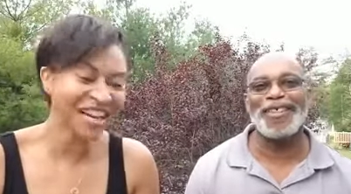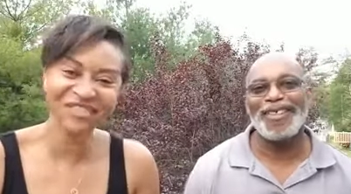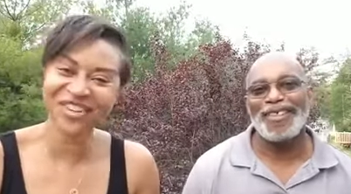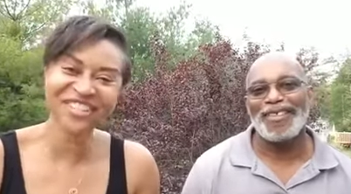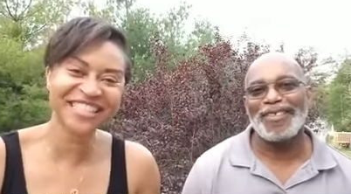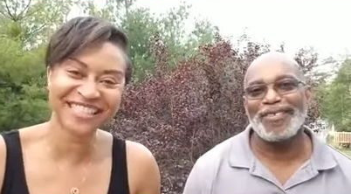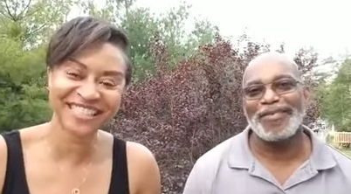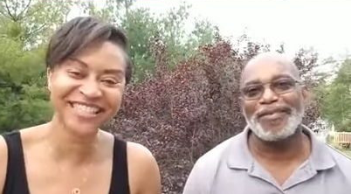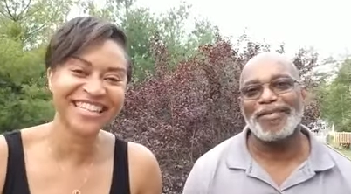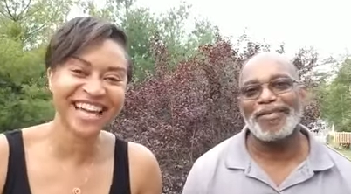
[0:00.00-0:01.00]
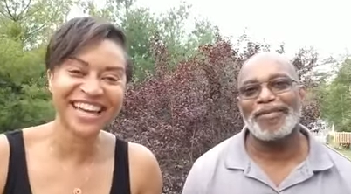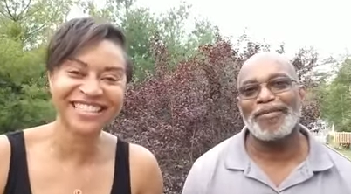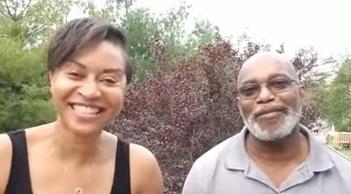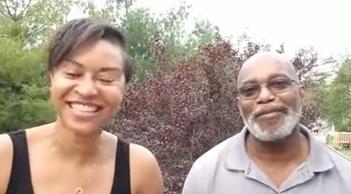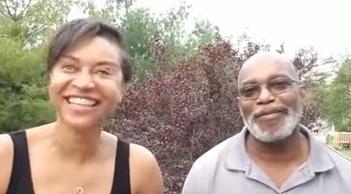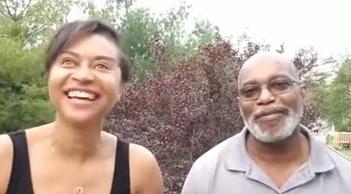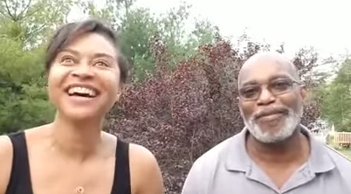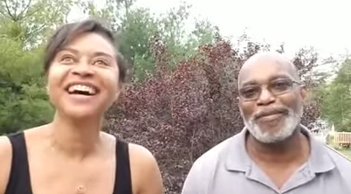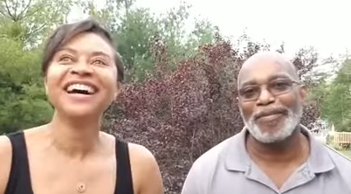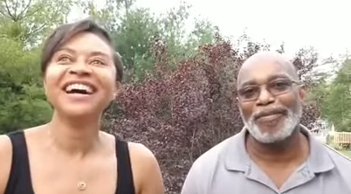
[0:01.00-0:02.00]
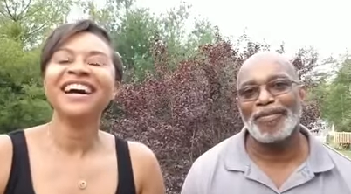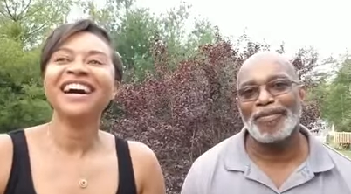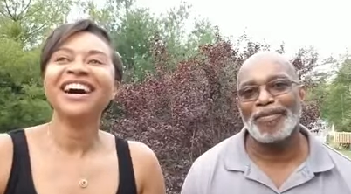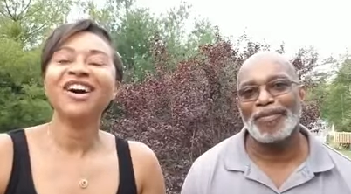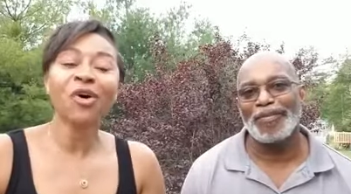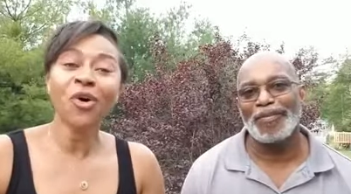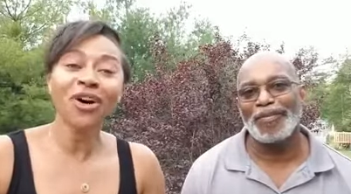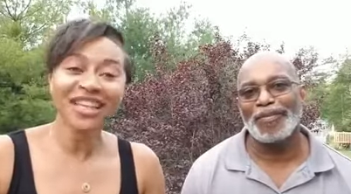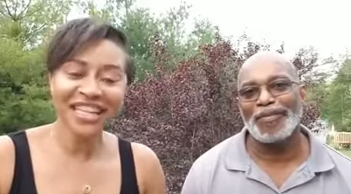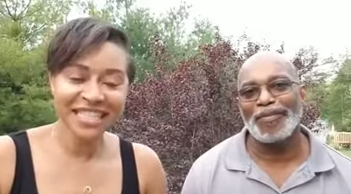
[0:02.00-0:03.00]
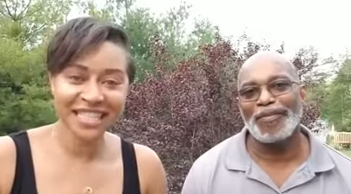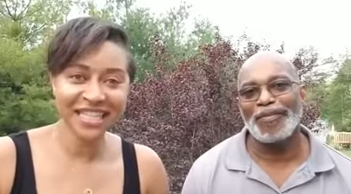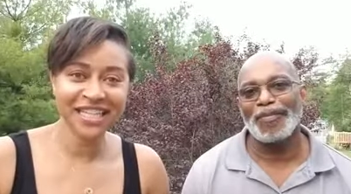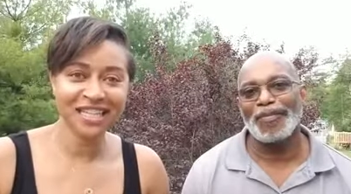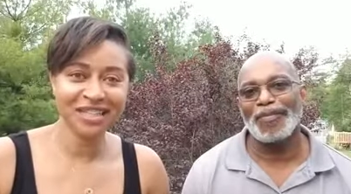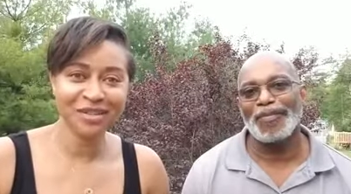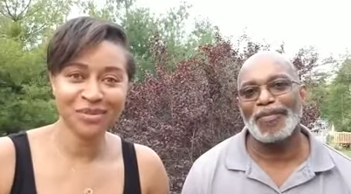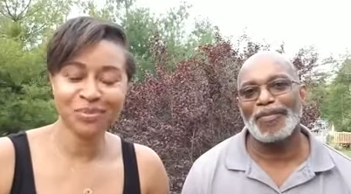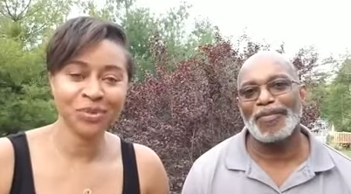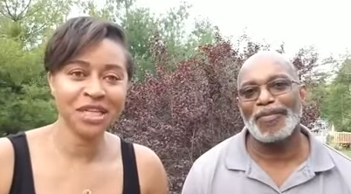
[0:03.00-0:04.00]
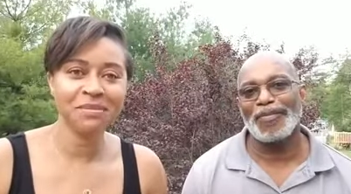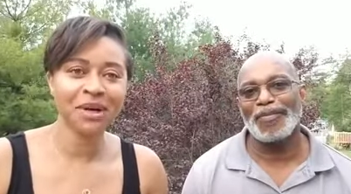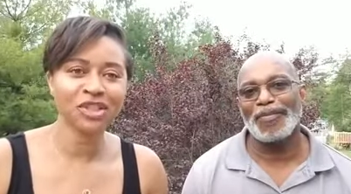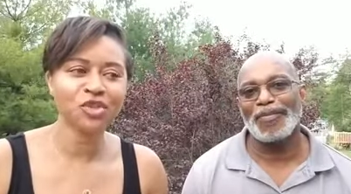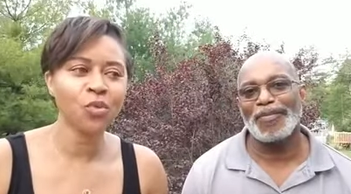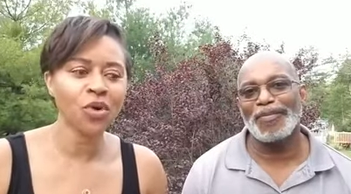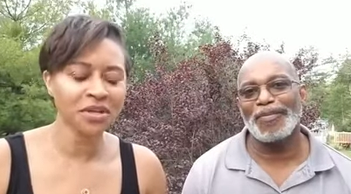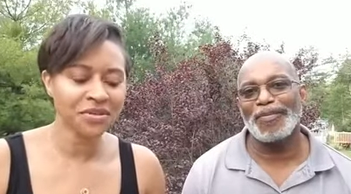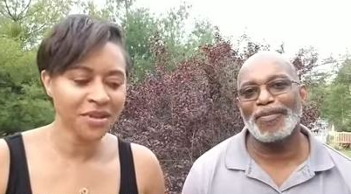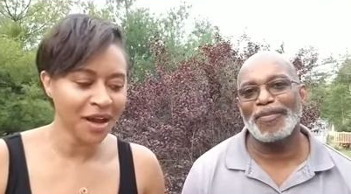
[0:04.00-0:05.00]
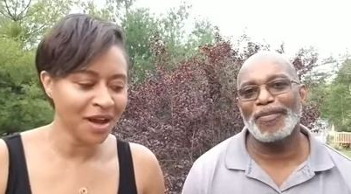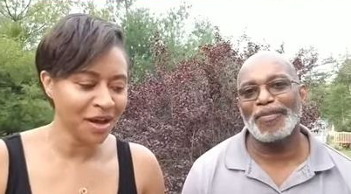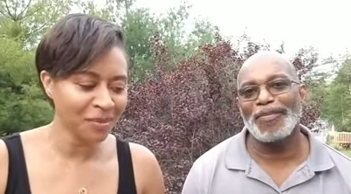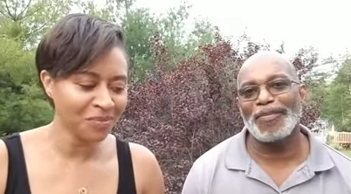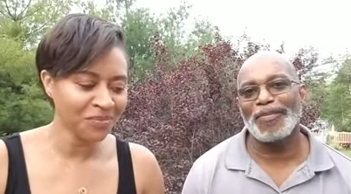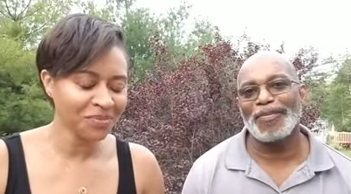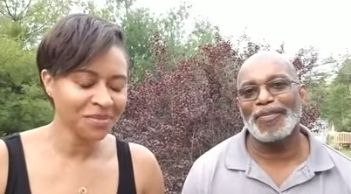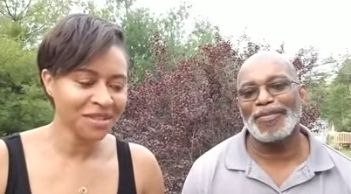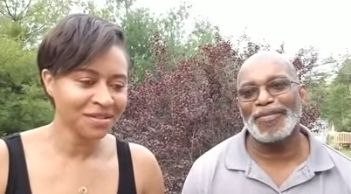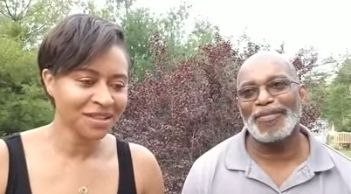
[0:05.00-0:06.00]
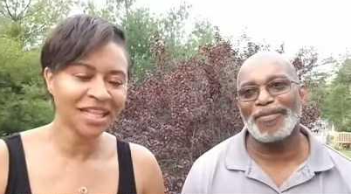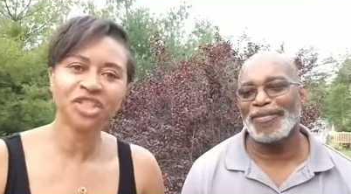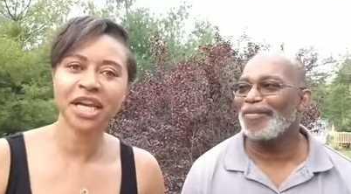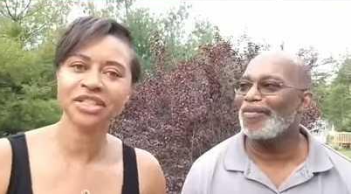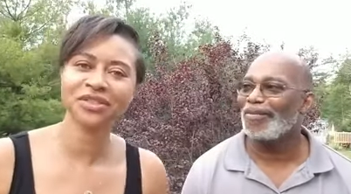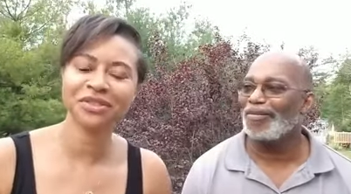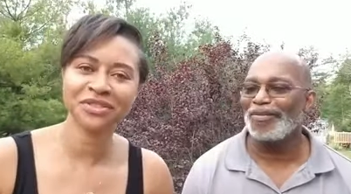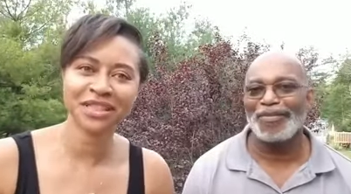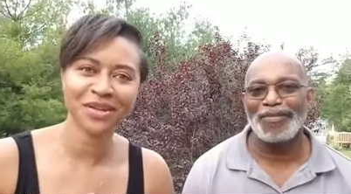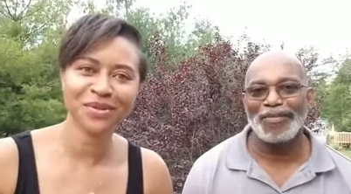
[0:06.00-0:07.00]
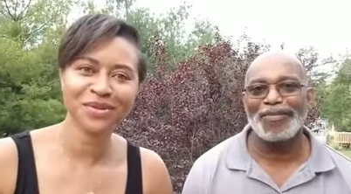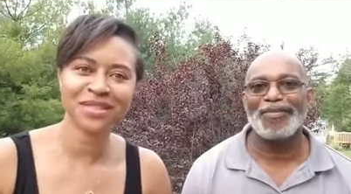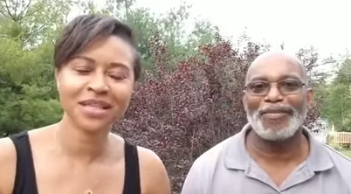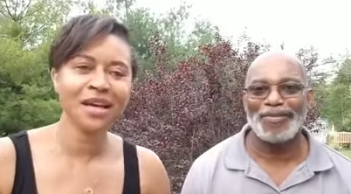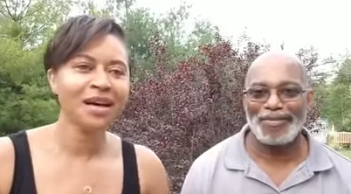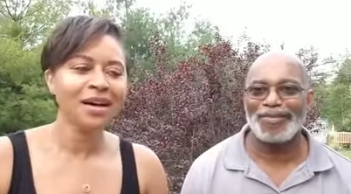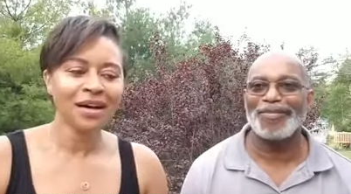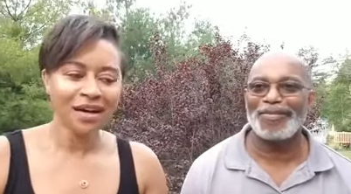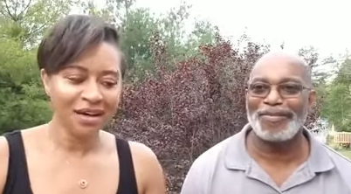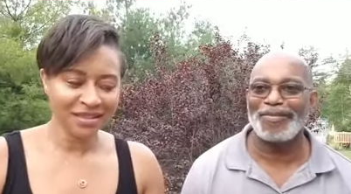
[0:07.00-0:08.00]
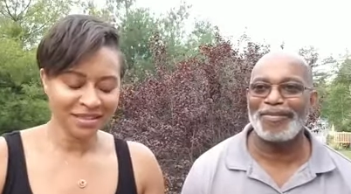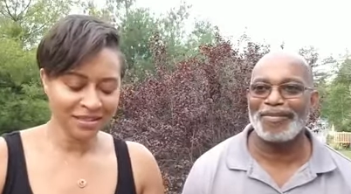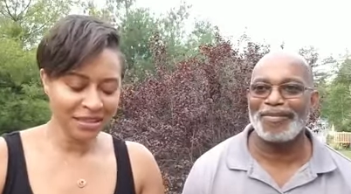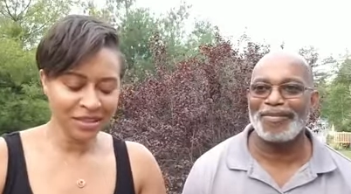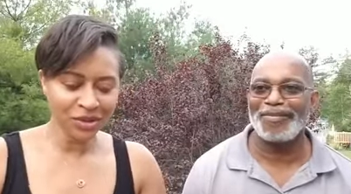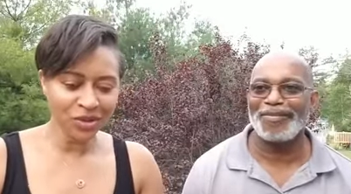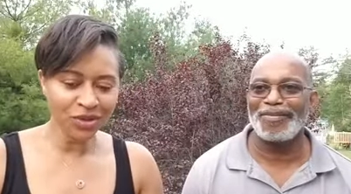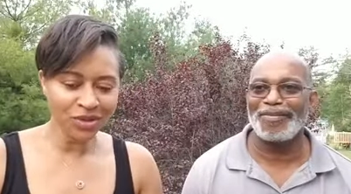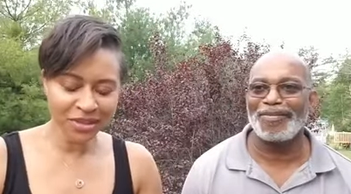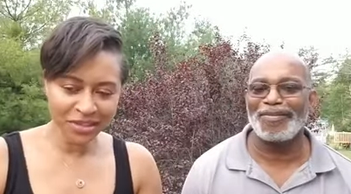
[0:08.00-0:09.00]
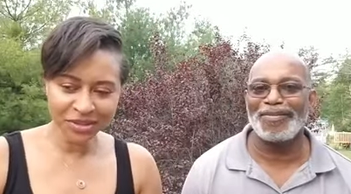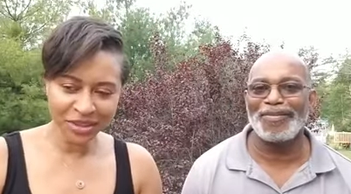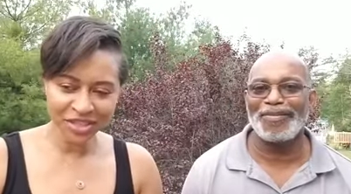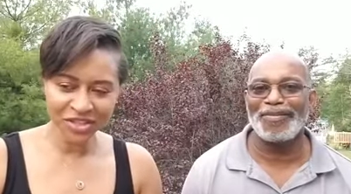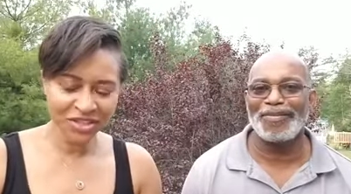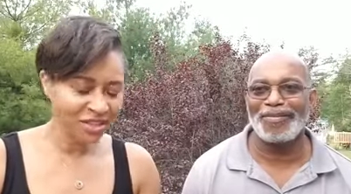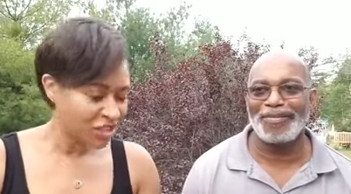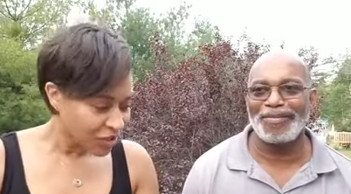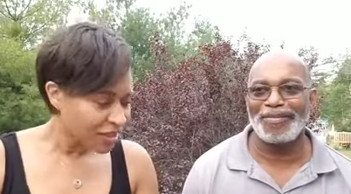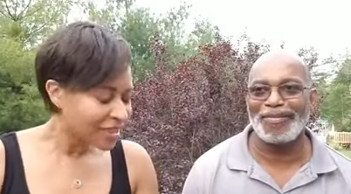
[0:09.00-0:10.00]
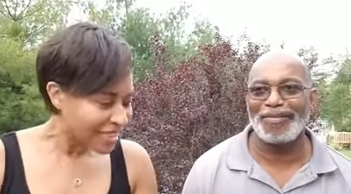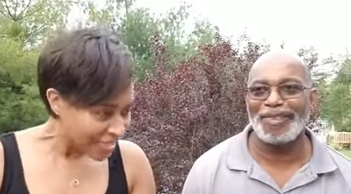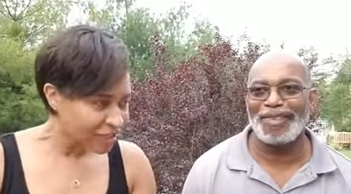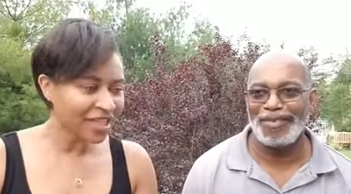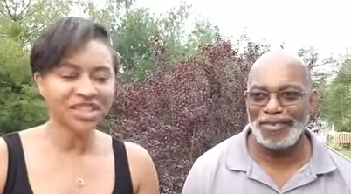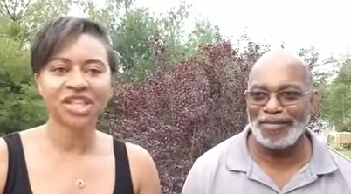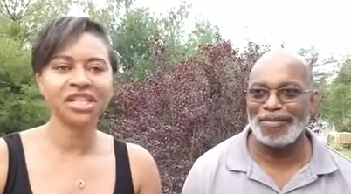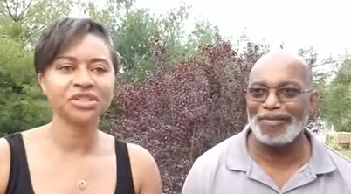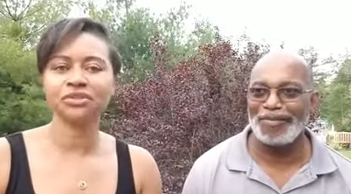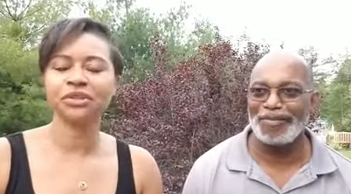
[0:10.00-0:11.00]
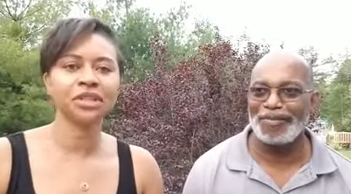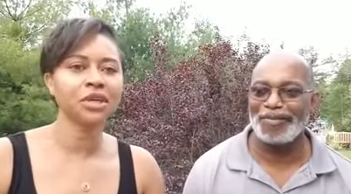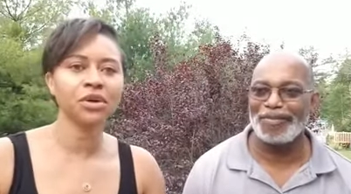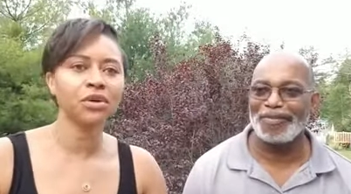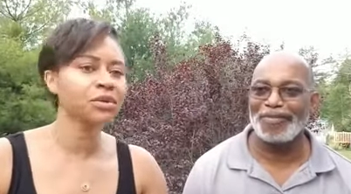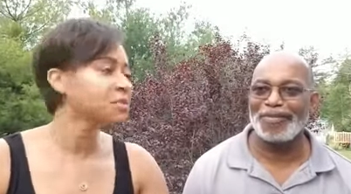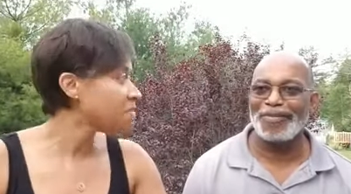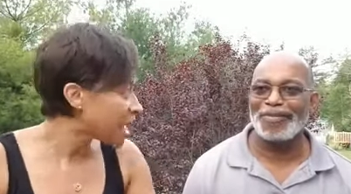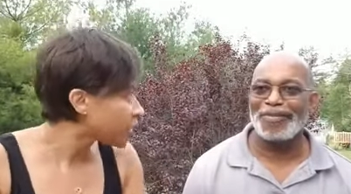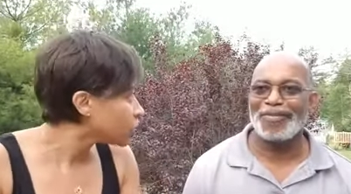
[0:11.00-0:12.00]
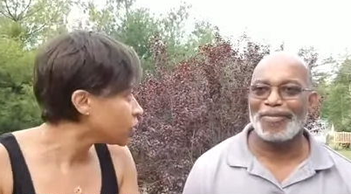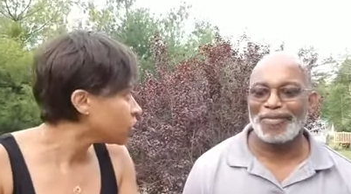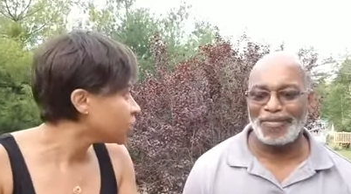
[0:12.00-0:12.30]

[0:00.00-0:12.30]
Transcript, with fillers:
Speaker 1: first started acting, all I did pretty much was um, educational videos, legal, legal, edu- legal, legal educational videos, medical